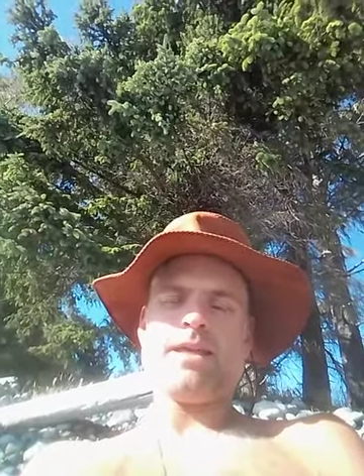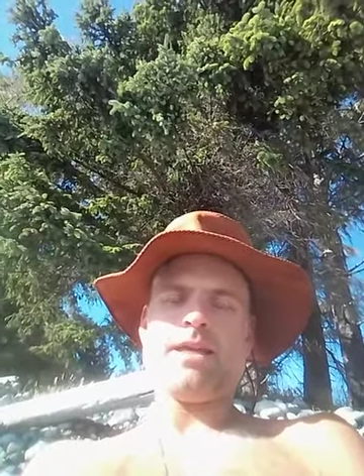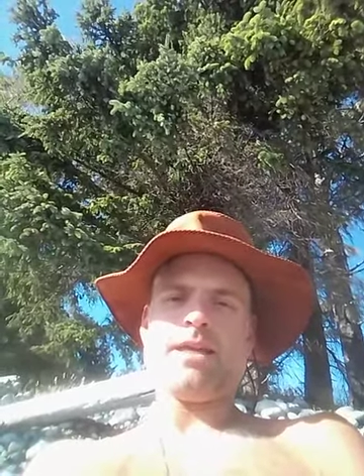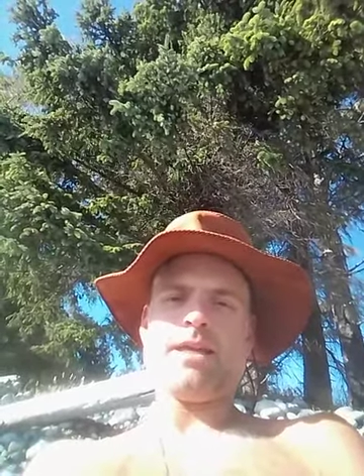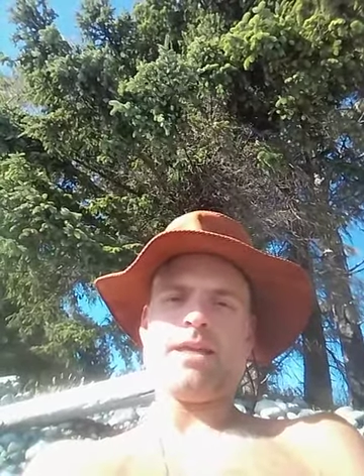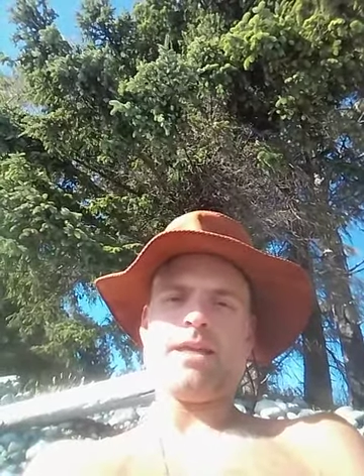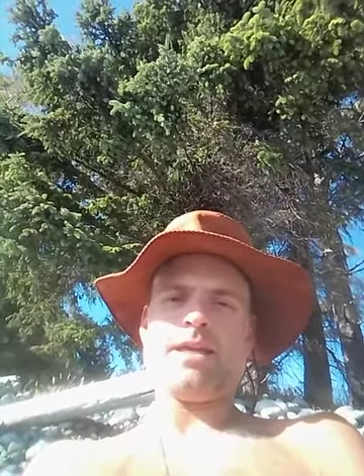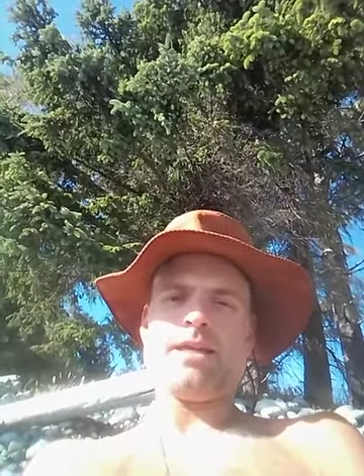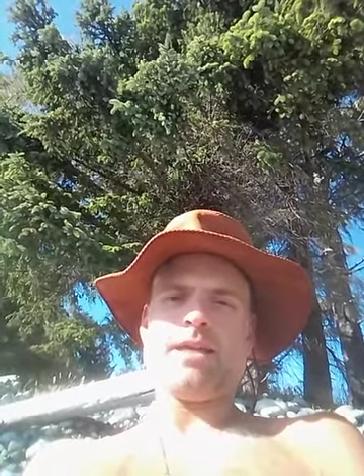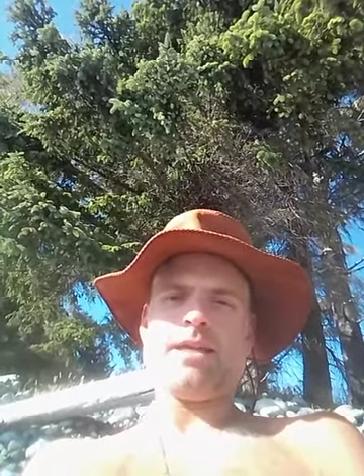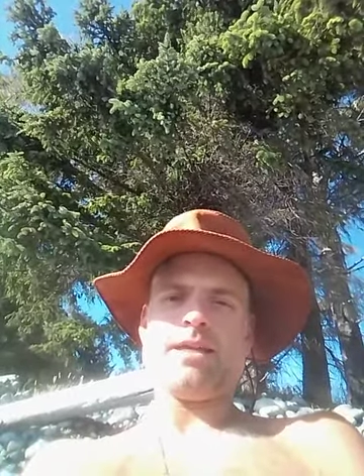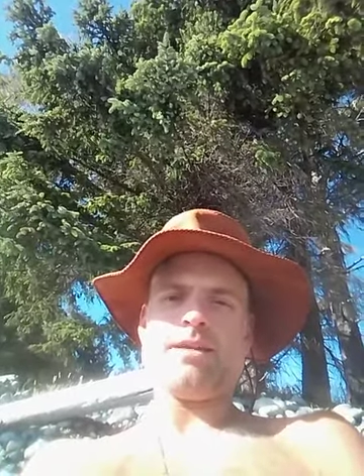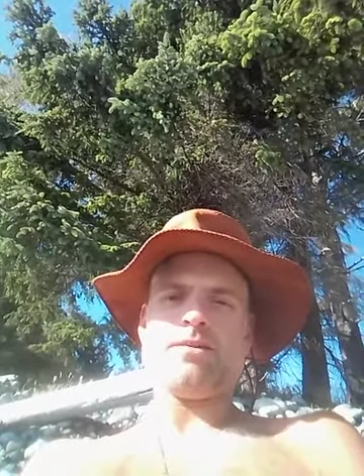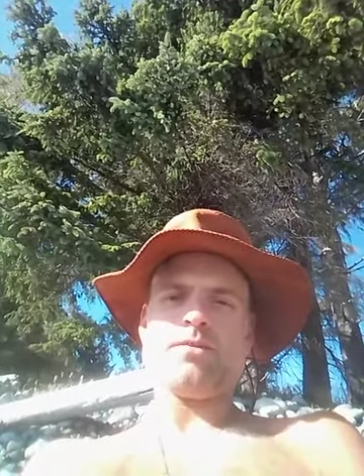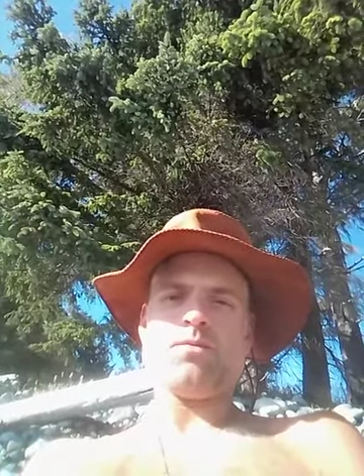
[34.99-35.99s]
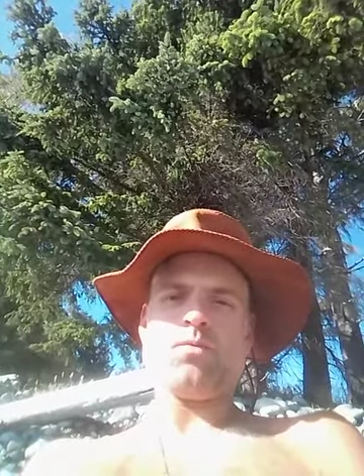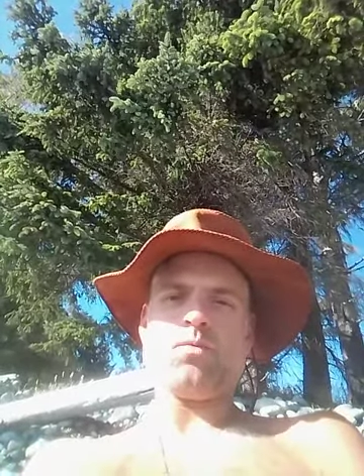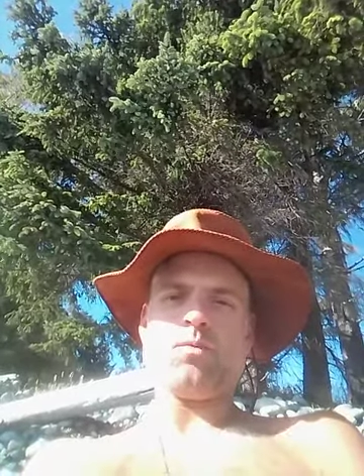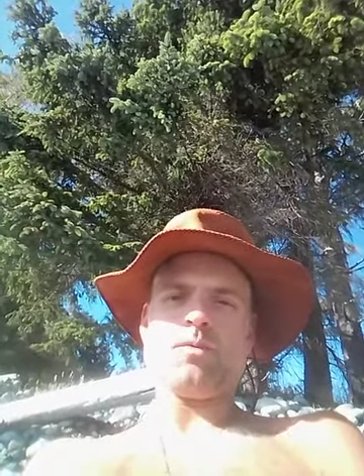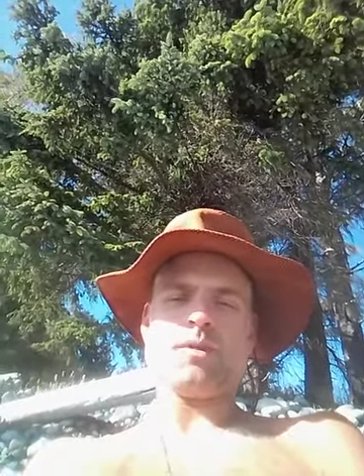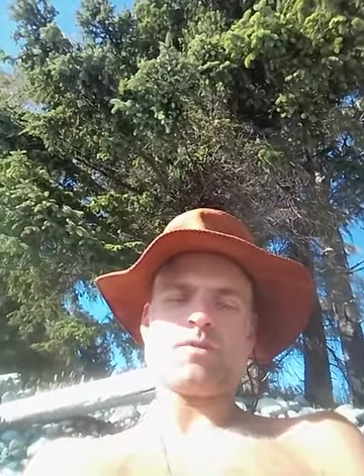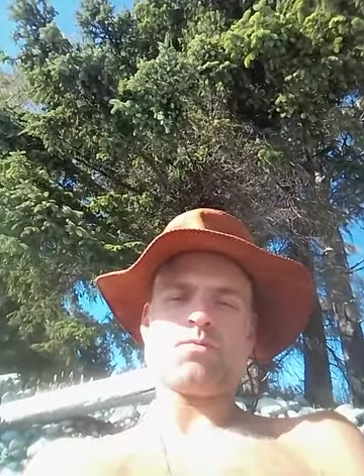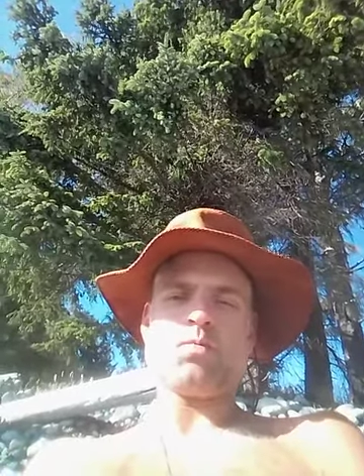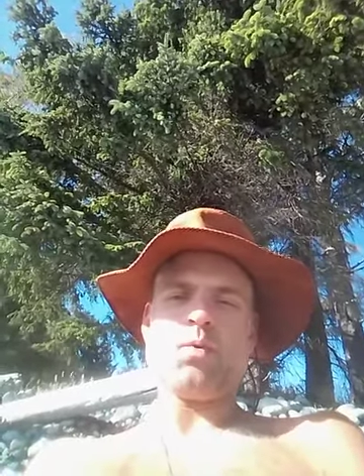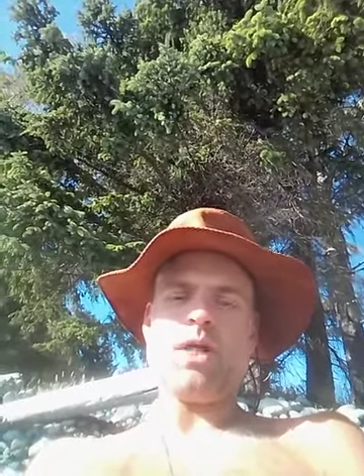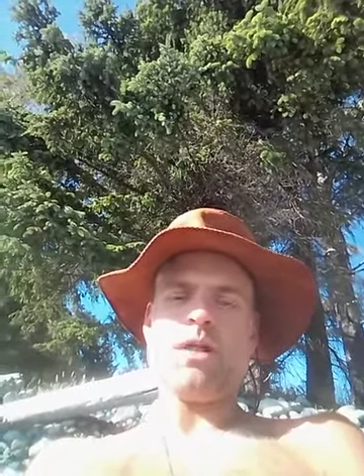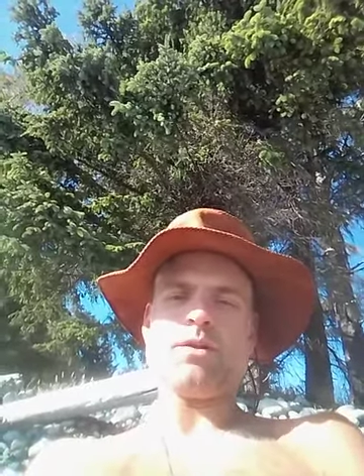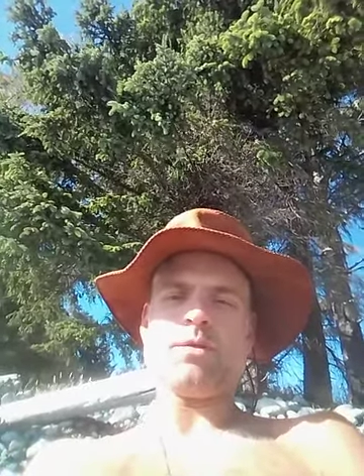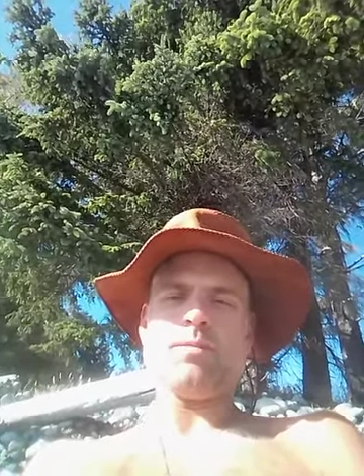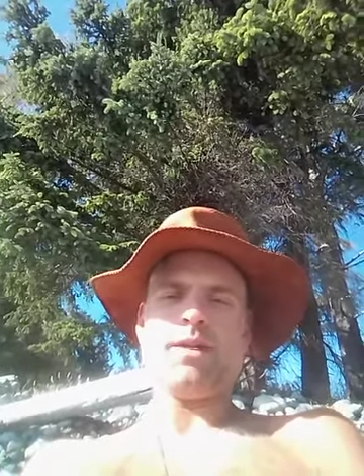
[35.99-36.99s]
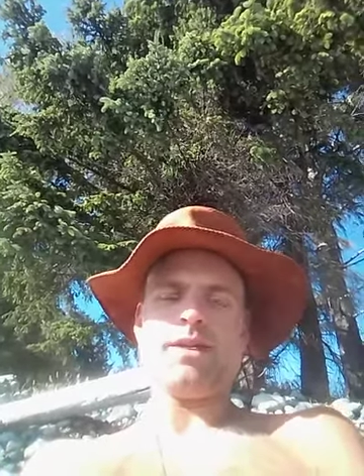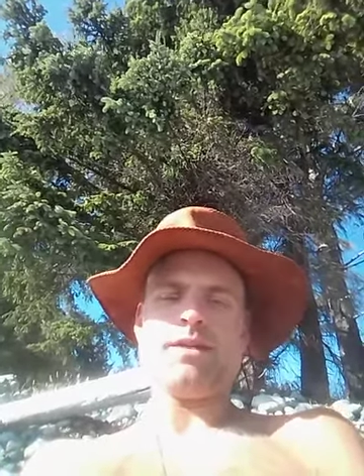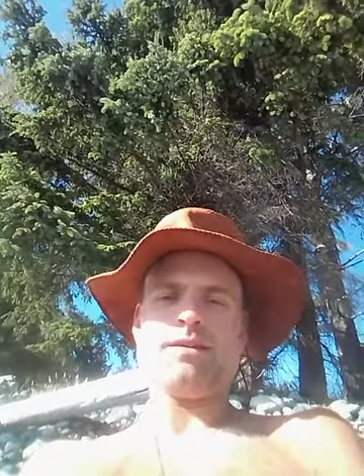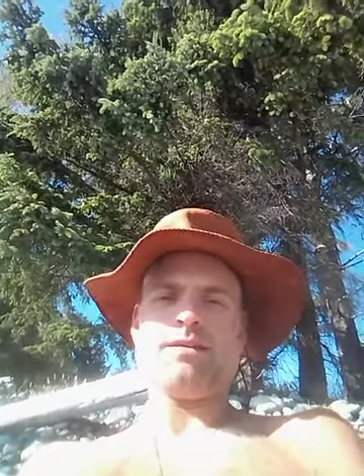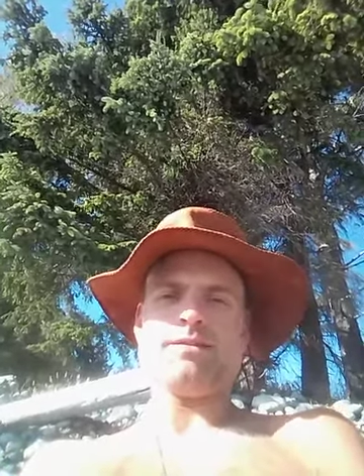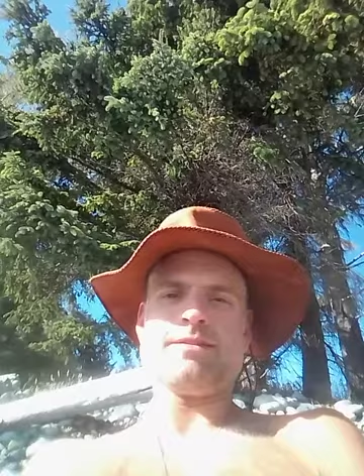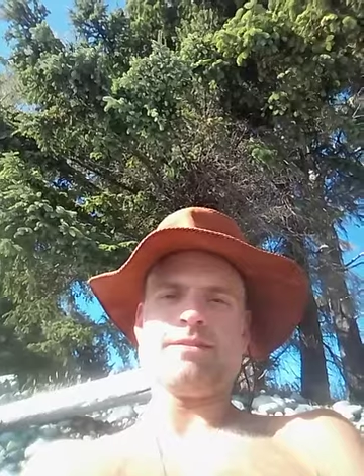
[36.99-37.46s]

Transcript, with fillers: and it's welcoming.